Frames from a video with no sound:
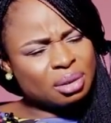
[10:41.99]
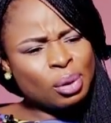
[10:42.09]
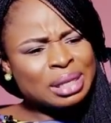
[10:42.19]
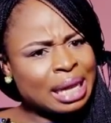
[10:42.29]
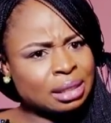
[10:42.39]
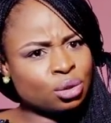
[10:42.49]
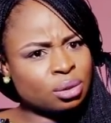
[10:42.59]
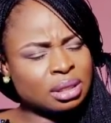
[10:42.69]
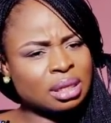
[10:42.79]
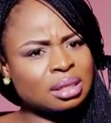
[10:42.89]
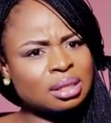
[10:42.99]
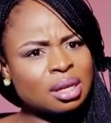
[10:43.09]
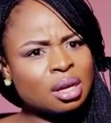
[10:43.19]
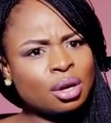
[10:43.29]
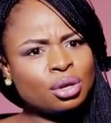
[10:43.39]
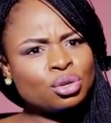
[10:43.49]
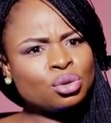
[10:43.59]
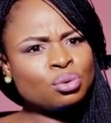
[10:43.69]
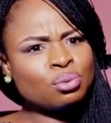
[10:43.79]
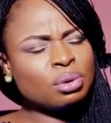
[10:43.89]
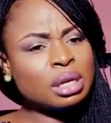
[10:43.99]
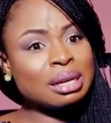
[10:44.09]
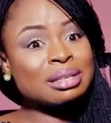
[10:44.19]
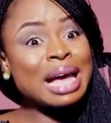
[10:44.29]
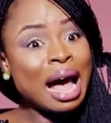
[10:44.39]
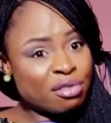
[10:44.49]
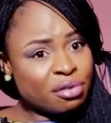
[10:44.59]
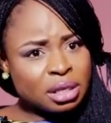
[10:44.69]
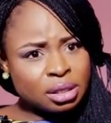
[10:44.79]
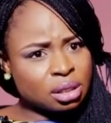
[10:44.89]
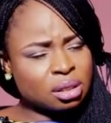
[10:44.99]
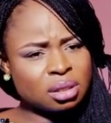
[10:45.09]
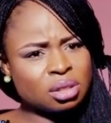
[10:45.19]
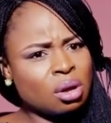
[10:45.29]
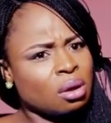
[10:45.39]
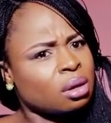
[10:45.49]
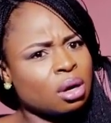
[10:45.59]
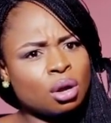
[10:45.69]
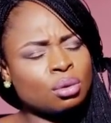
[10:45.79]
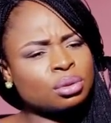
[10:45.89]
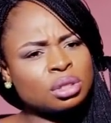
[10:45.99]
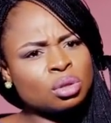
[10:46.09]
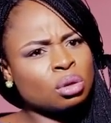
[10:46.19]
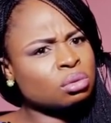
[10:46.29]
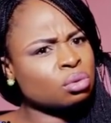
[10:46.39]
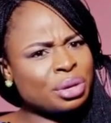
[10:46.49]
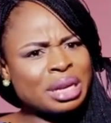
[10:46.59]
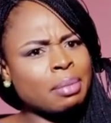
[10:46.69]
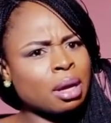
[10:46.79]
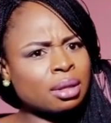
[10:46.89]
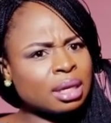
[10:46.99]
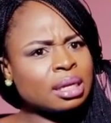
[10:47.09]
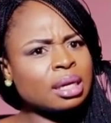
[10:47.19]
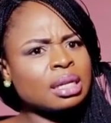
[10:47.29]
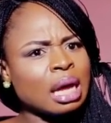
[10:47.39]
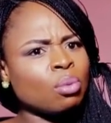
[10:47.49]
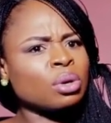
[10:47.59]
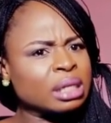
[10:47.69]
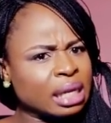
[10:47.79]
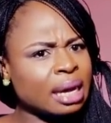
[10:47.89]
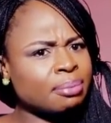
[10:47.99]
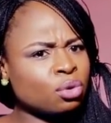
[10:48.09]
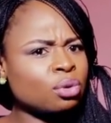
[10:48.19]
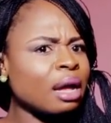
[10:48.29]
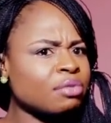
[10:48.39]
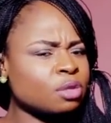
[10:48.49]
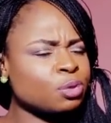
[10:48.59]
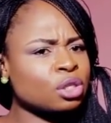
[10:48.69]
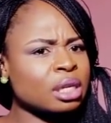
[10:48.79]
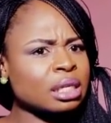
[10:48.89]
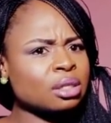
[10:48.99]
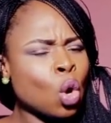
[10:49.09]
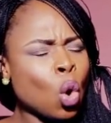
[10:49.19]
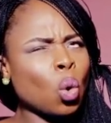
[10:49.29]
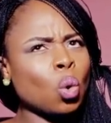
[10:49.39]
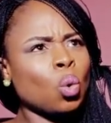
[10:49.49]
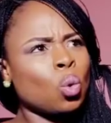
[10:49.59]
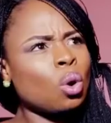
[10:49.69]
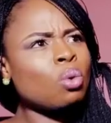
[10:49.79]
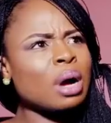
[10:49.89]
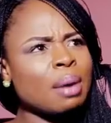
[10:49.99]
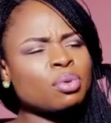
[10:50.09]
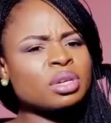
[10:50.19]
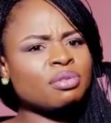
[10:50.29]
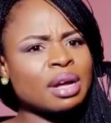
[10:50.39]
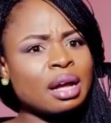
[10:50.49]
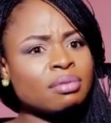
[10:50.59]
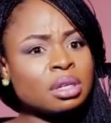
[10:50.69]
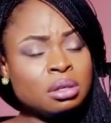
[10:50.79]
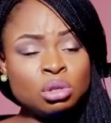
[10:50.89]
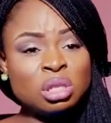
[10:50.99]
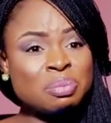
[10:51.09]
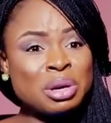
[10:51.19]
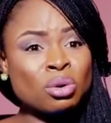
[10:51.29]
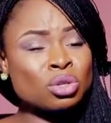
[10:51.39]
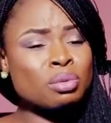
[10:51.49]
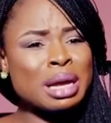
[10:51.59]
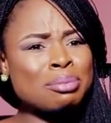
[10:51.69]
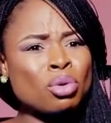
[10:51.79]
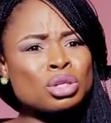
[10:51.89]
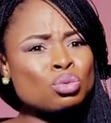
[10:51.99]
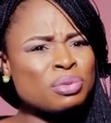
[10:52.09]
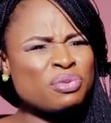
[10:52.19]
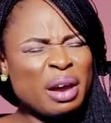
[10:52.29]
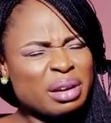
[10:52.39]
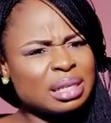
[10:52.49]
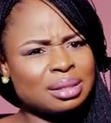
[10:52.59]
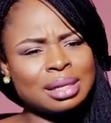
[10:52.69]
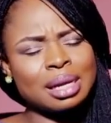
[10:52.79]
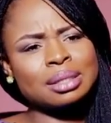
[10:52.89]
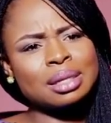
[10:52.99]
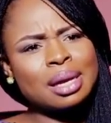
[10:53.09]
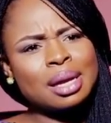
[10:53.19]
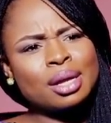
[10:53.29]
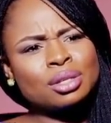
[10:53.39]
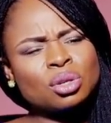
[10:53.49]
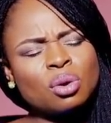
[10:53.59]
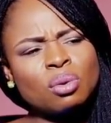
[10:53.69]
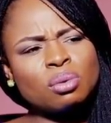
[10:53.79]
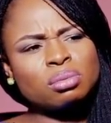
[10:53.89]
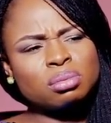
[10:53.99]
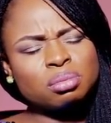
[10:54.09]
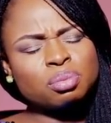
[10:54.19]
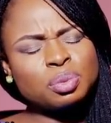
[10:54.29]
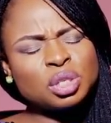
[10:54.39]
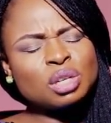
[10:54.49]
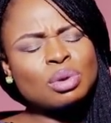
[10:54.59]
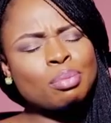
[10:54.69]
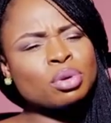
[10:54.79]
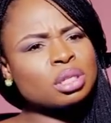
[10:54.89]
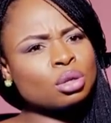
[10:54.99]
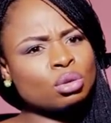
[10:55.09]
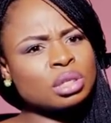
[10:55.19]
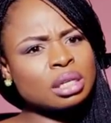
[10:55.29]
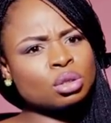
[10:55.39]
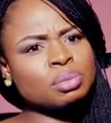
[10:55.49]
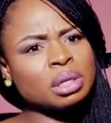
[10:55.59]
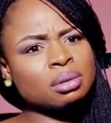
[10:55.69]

Well, that's just it. The average young girl is not going about thinking that one day I'm going to have a special needs, or oh, what will happen if I have. It may cross your mind, but it will be very distant. So Chinua brought it closer to me.